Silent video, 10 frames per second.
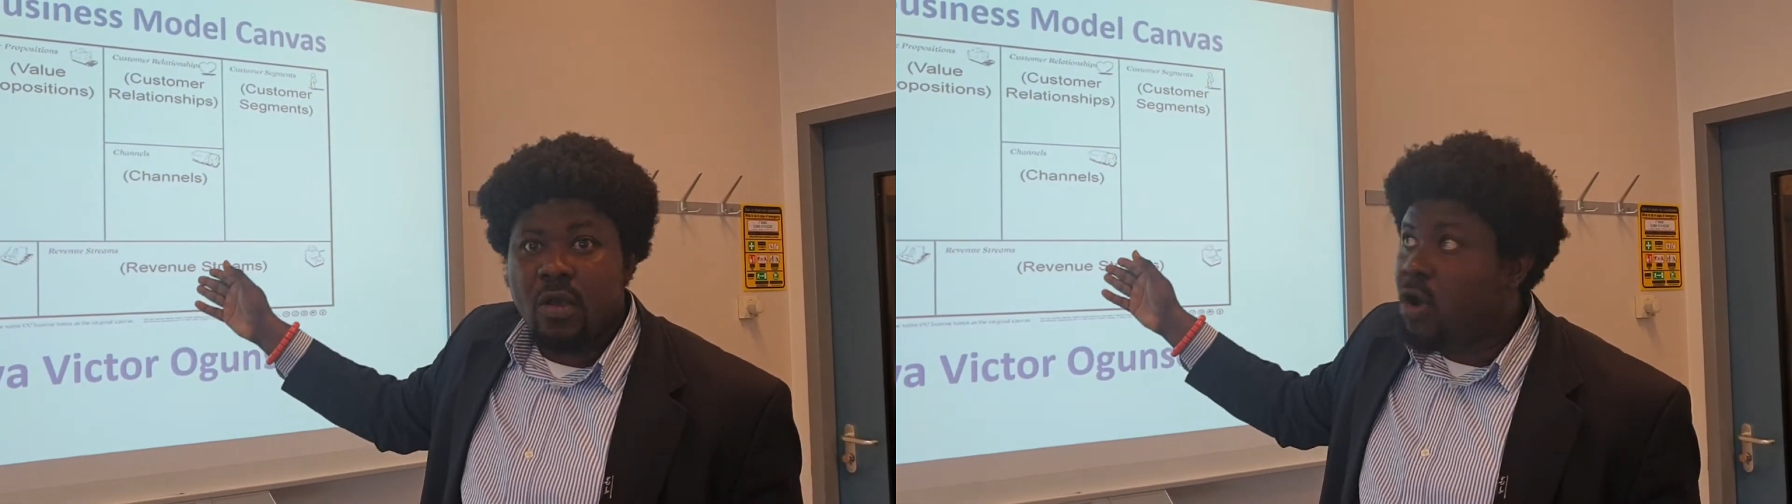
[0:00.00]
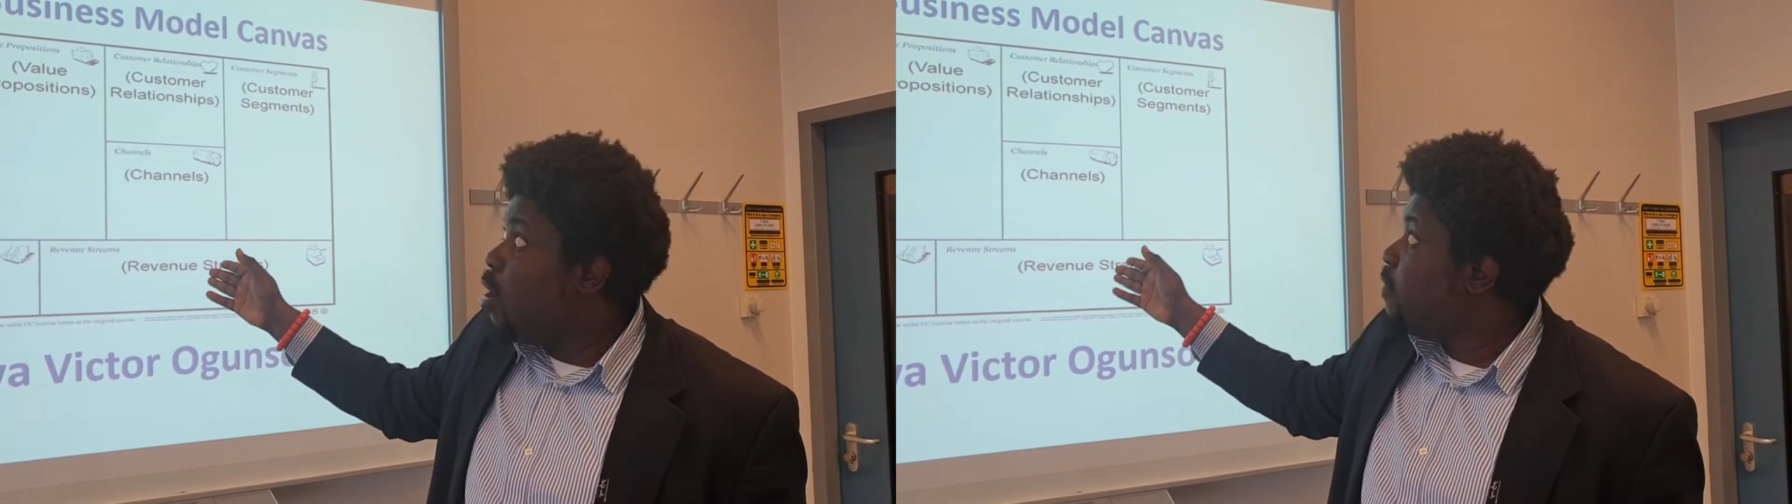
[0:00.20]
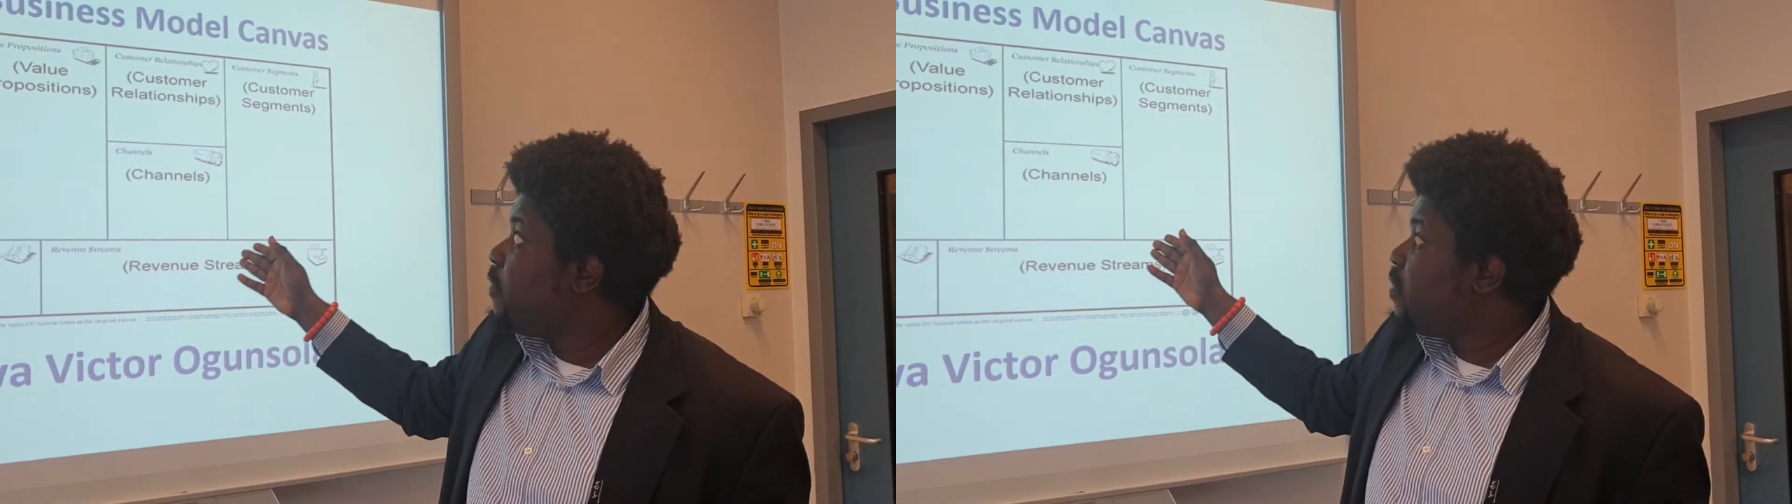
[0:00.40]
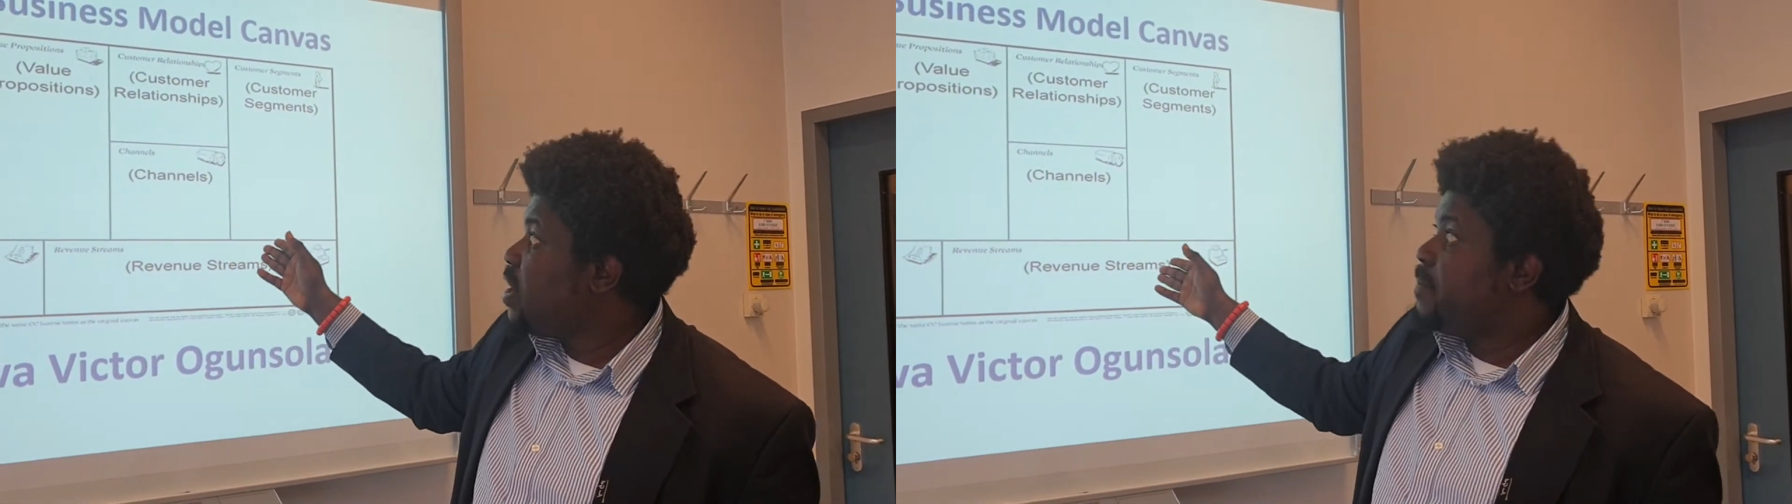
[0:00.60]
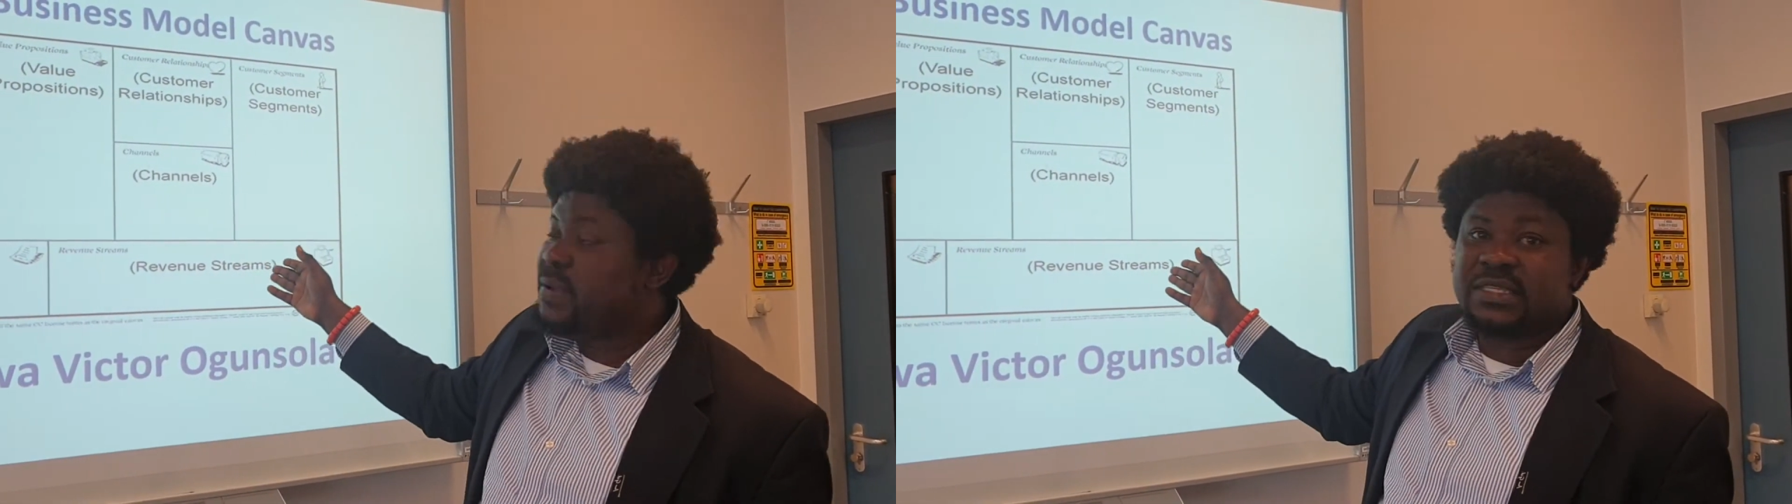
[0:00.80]
of
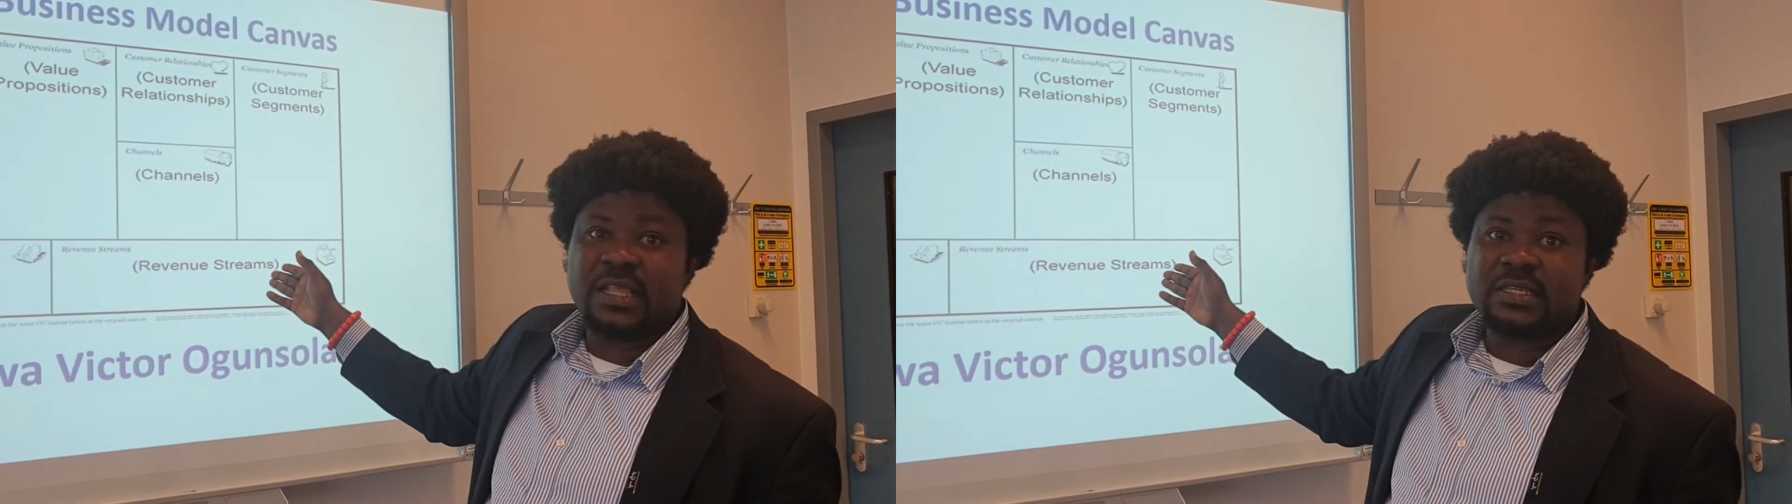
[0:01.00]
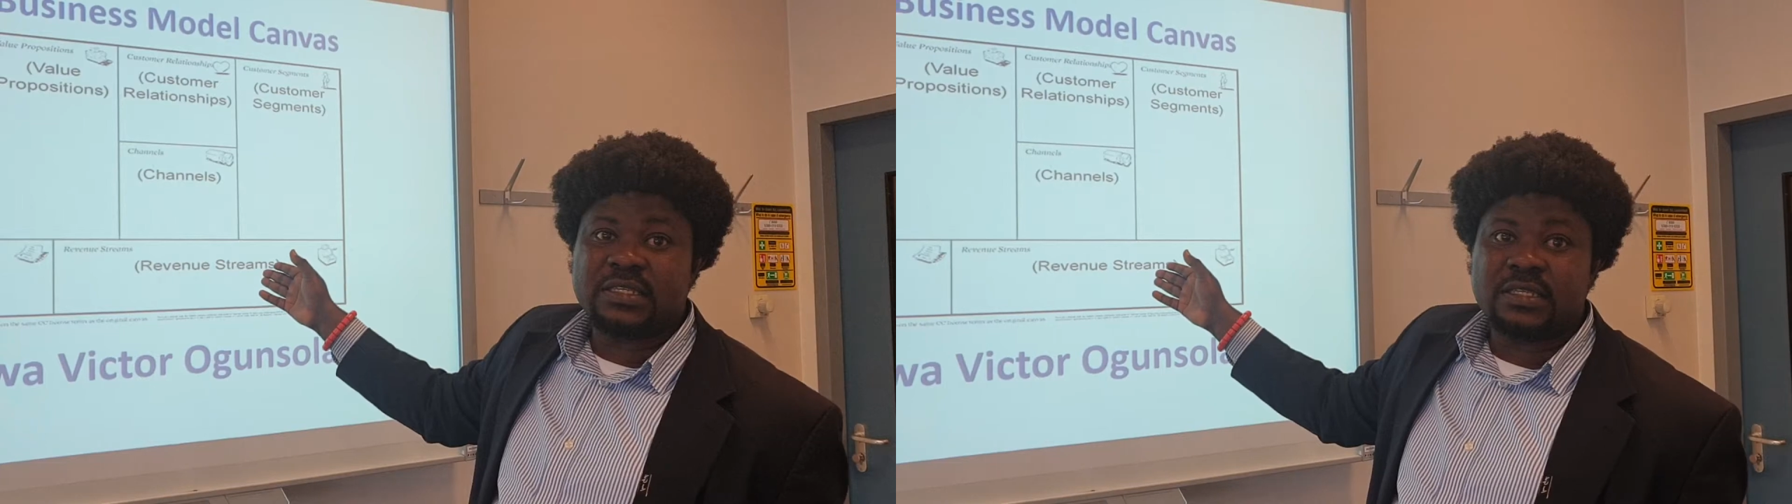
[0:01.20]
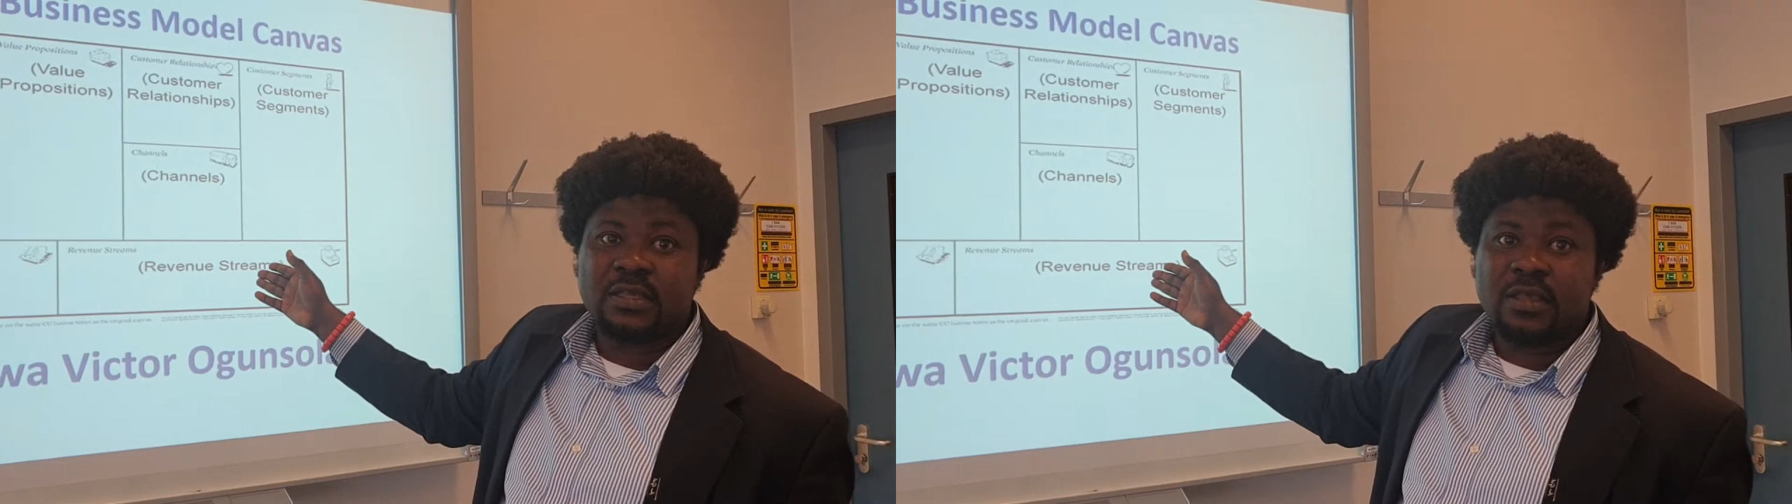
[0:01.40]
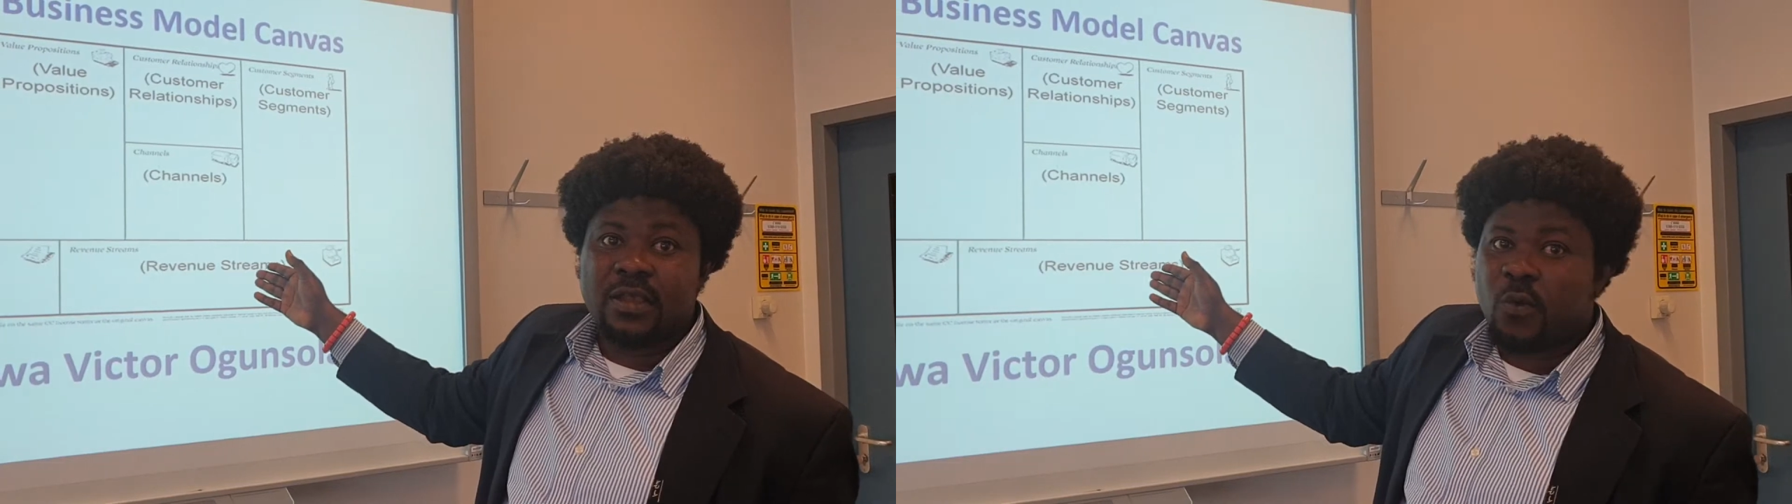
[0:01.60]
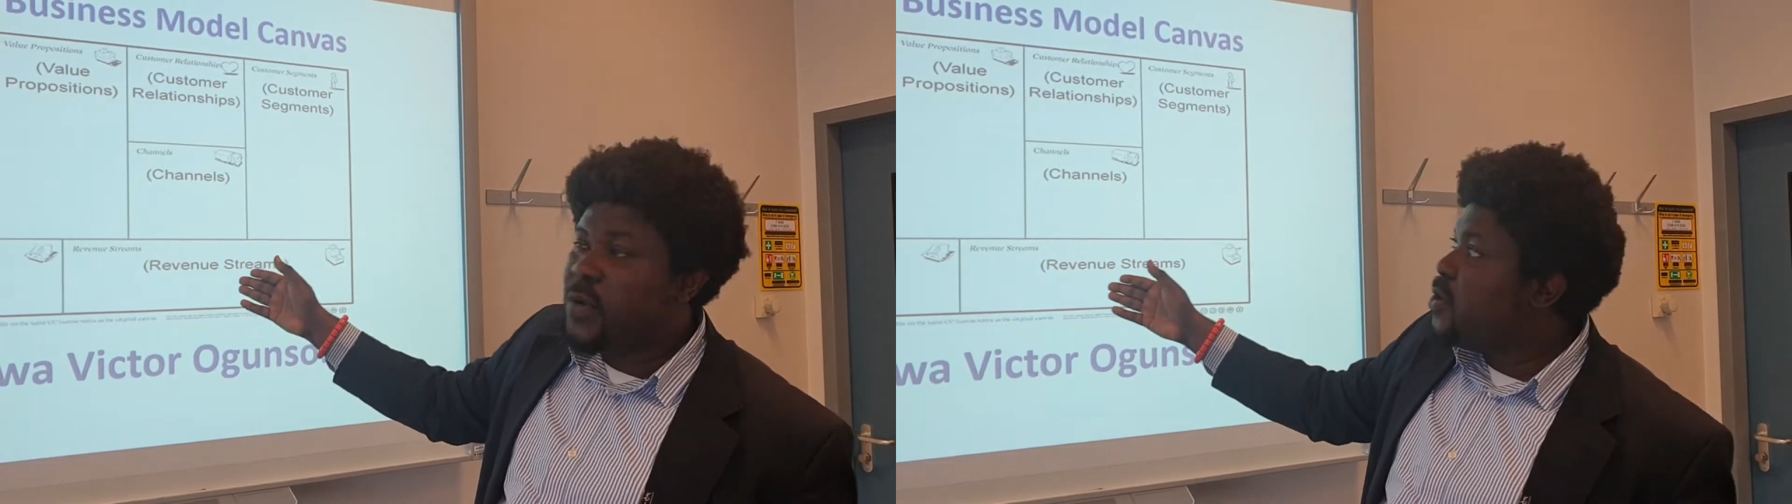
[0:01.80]
a business. We